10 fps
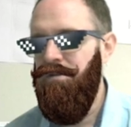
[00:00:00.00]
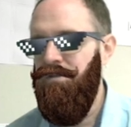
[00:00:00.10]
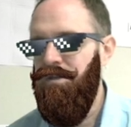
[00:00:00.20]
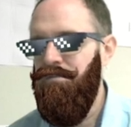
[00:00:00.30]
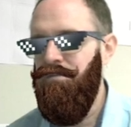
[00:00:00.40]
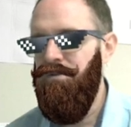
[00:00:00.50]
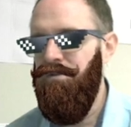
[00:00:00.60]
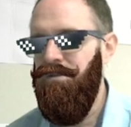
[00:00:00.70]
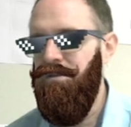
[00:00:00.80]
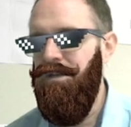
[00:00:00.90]
it's going to produce
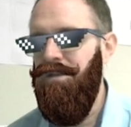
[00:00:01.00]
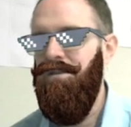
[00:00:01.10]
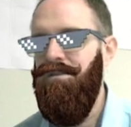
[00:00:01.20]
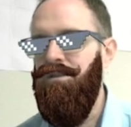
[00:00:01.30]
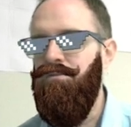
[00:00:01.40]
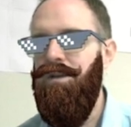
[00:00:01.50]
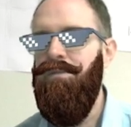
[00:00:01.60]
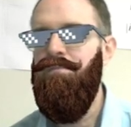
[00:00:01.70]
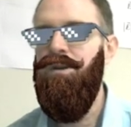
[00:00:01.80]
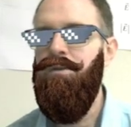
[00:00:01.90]
this kind of nice little rainbow.